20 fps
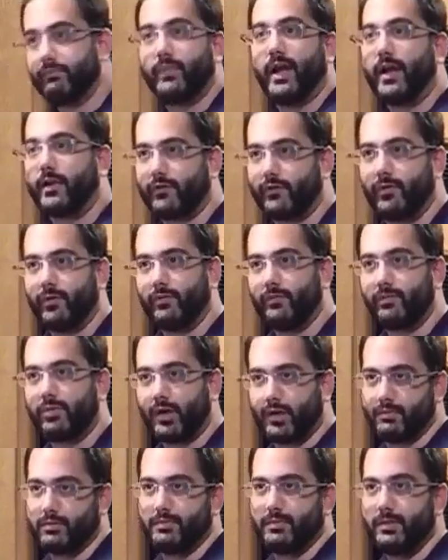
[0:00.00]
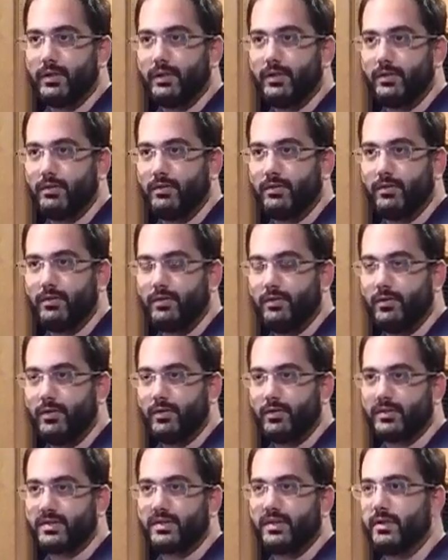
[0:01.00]
exome probably.
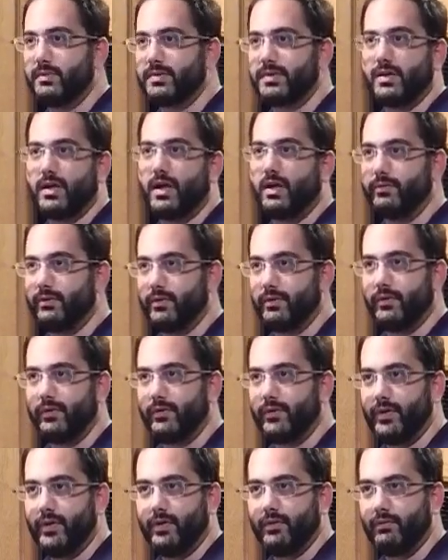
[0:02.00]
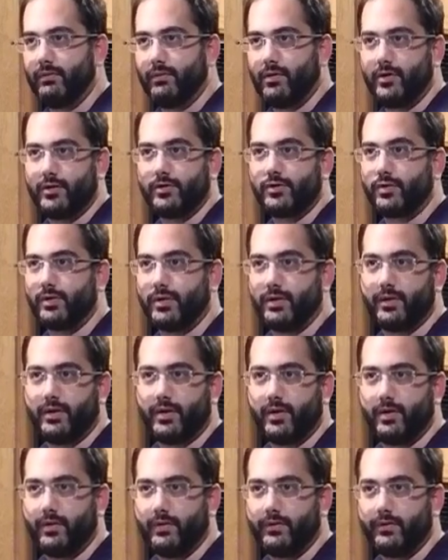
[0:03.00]
Mhm. SNPs novels, Long and Short
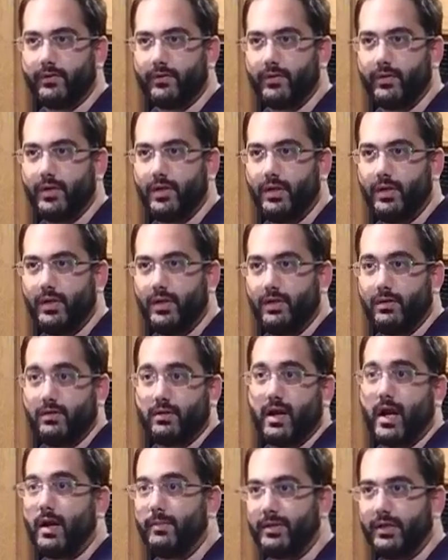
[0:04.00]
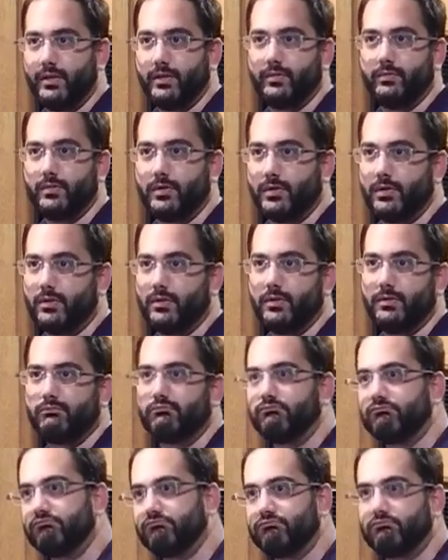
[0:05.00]
Indel's copy number,
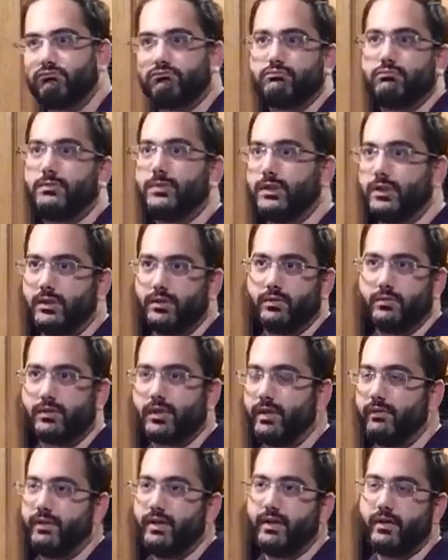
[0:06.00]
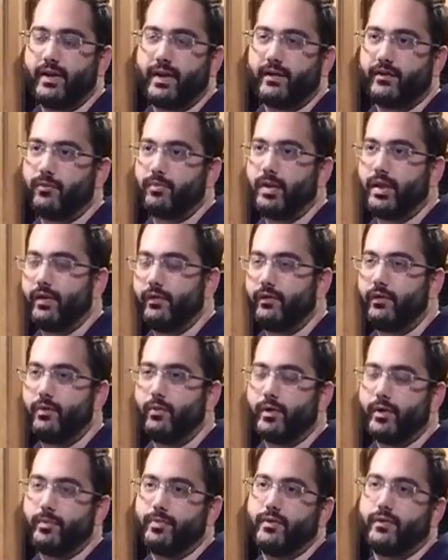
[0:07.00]
you know, kind of into that space.
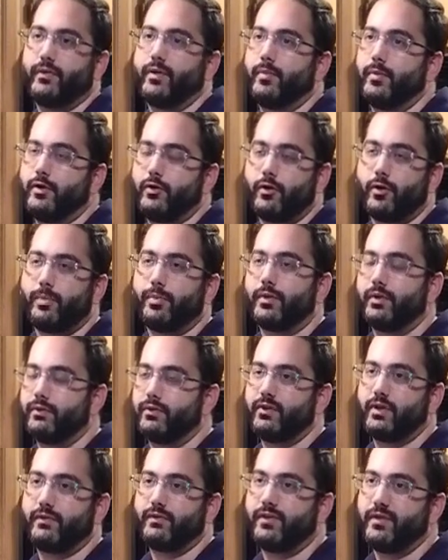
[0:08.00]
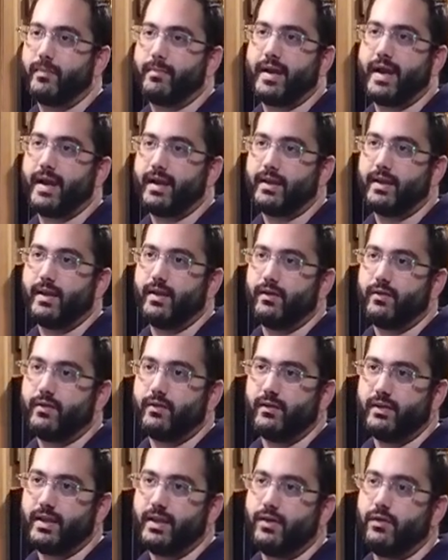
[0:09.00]
You'd want to put some interpretive stuff on the back end to
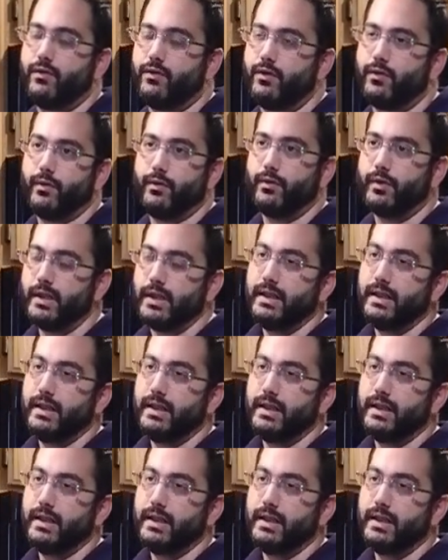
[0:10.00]
lead to